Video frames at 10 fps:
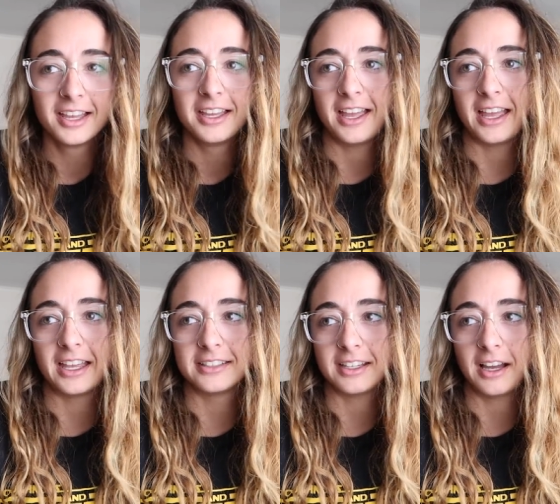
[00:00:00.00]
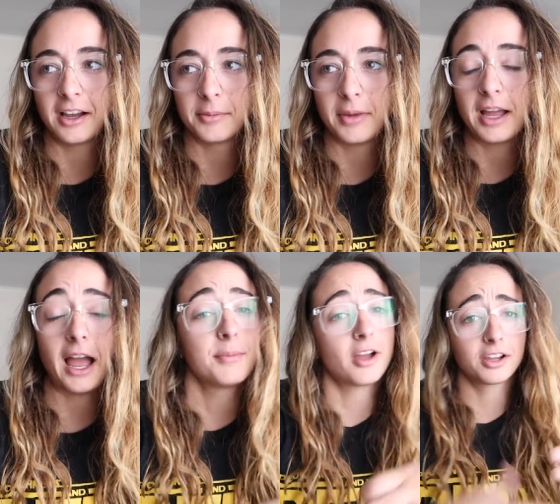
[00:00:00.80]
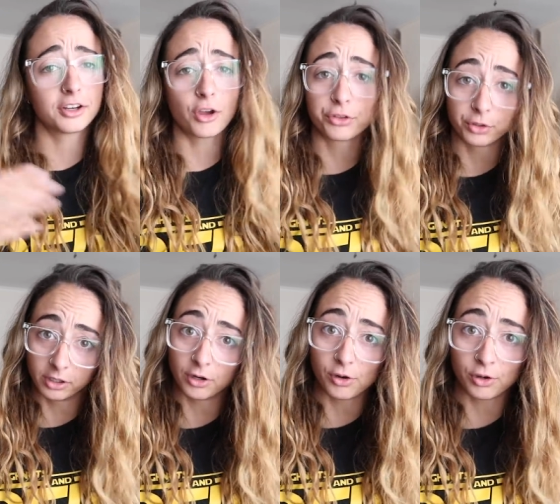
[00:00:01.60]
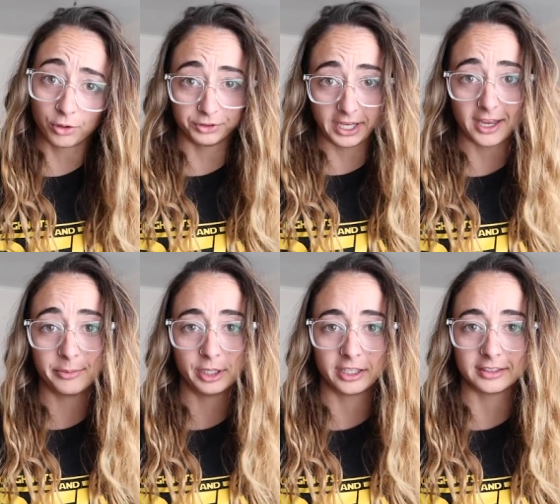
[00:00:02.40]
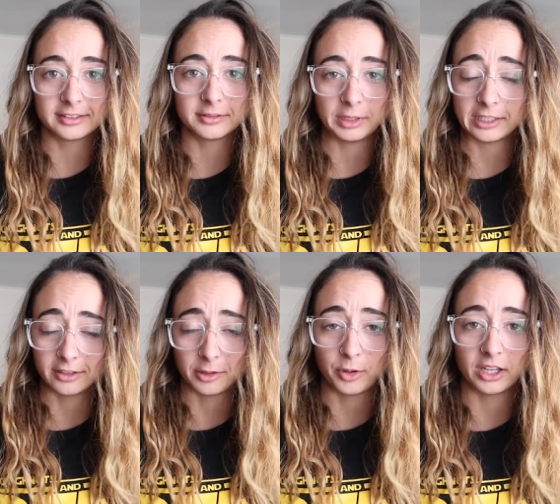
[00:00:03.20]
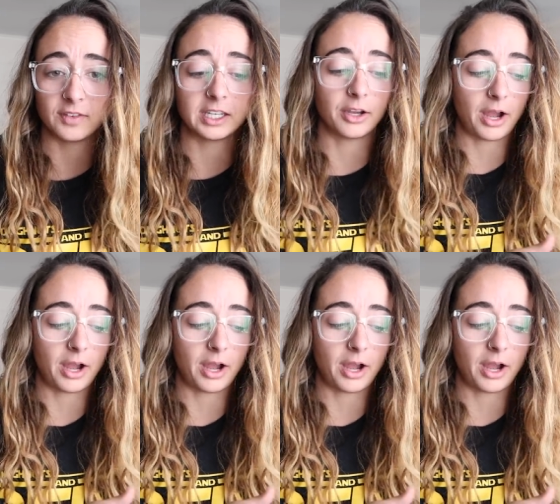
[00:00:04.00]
And um, I'm not gonna go through her a whole day because that's not the point of the video.